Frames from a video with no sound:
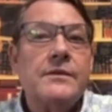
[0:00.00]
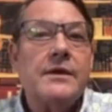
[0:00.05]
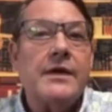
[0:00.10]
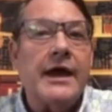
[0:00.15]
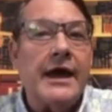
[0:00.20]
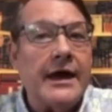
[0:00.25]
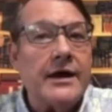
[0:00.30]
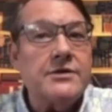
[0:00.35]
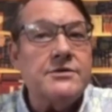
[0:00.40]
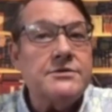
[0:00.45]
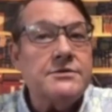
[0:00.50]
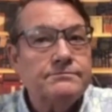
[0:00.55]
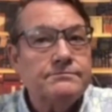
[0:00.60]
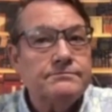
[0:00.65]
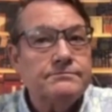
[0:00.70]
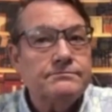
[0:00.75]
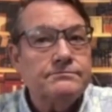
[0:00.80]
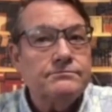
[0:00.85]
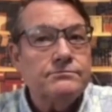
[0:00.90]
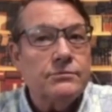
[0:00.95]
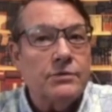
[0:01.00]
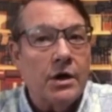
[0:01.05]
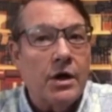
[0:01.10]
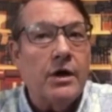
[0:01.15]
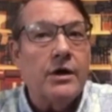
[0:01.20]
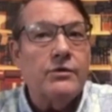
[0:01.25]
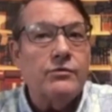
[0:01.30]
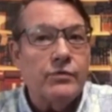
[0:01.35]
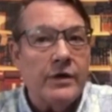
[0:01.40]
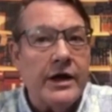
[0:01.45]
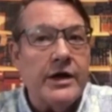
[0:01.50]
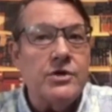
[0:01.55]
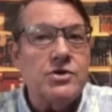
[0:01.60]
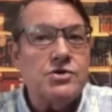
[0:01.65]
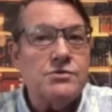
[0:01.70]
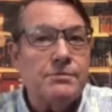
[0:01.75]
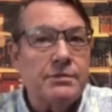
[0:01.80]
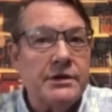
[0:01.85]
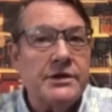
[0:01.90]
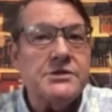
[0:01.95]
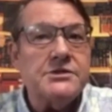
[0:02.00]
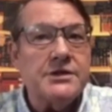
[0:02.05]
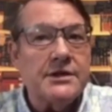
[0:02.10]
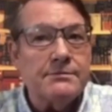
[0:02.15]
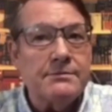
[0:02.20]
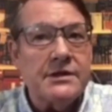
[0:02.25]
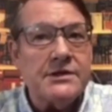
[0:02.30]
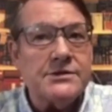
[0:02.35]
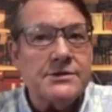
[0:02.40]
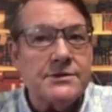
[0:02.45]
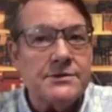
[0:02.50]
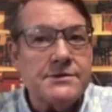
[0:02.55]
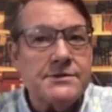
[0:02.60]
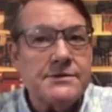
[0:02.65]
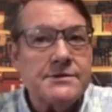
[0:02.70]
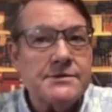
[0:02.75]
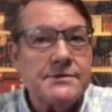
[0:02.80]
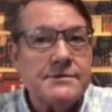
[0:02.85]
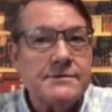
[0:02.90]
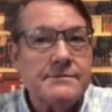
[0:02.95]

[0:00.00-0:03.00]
and long-range ballistic missiles.